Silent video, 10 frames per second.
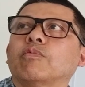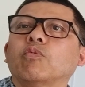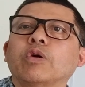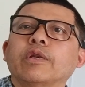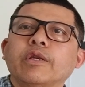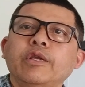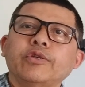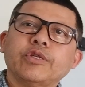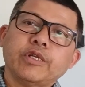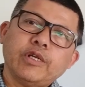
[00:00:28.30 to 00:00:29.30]
what
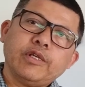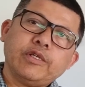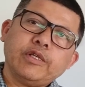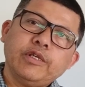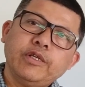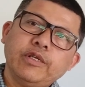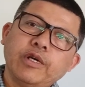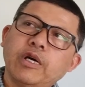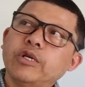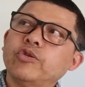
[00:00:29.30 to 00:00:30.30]
nationality
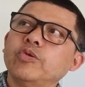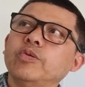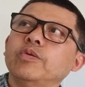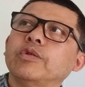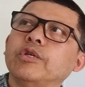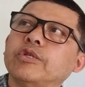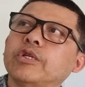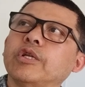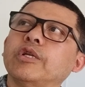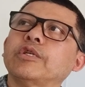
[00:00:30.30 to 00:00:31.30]
are you?
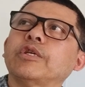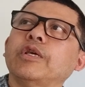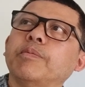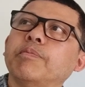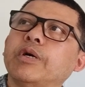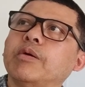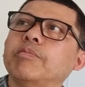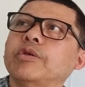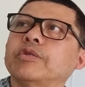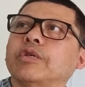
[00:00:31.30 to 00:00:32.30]
Nationality in
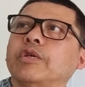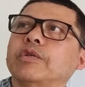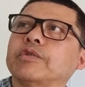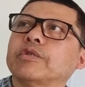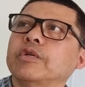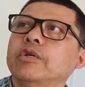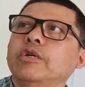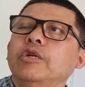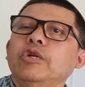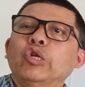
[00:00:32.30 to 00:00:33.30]
Burmese is
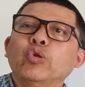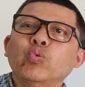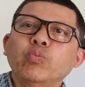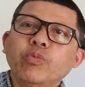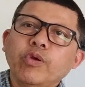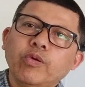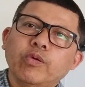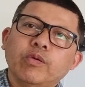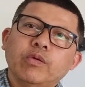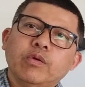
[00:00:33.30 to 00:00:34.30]
Lu Myo.
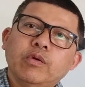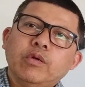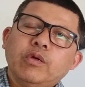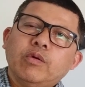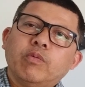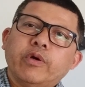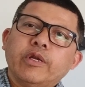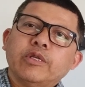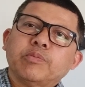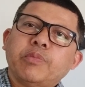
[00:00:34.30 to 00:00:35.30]
What
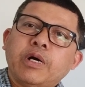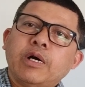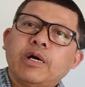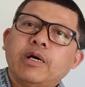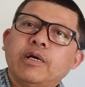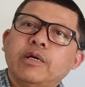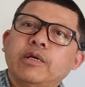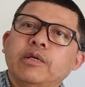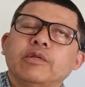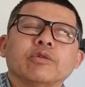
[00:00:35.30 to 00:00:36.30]
is Ba?
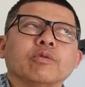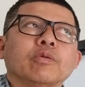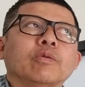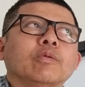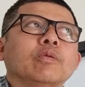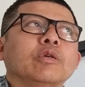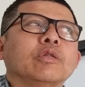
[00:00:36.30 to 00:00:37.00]
So